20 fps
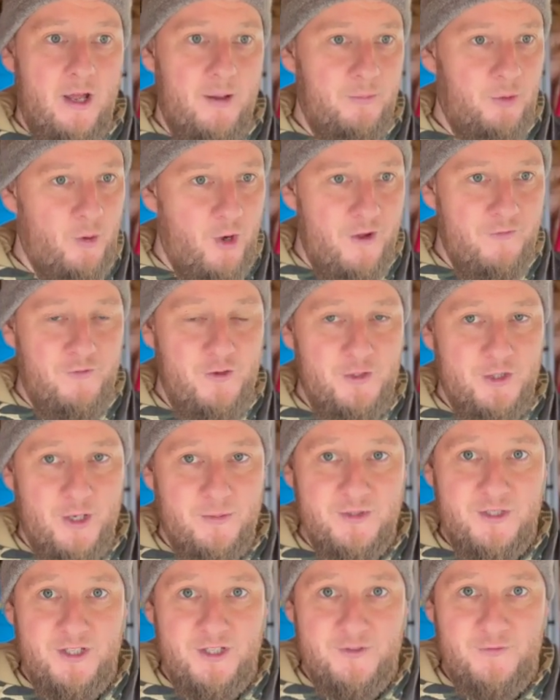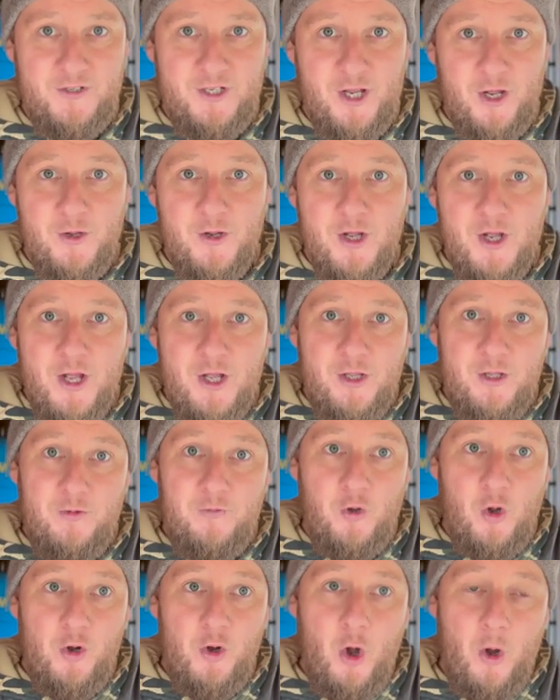quite a few times in this video, we've
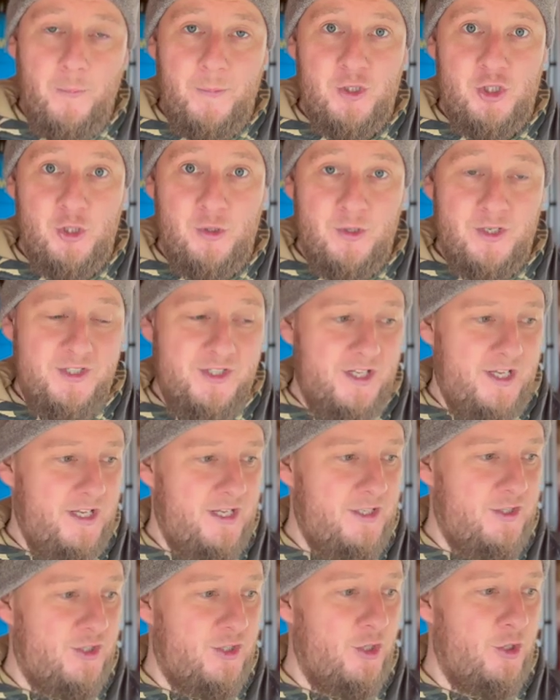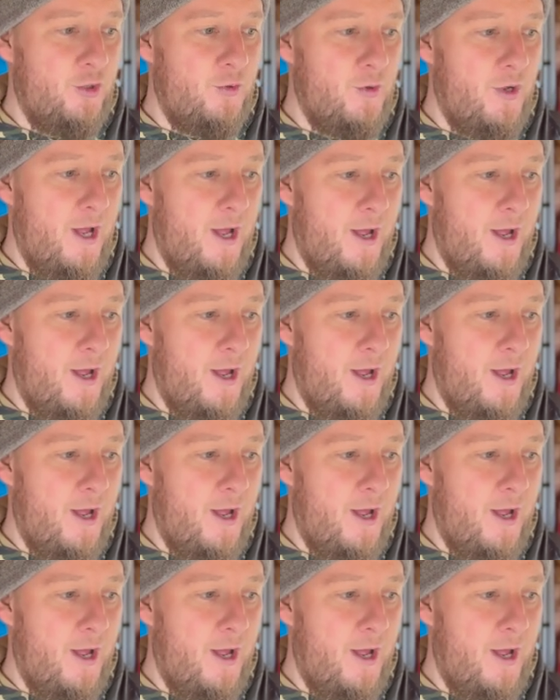got an opportunity to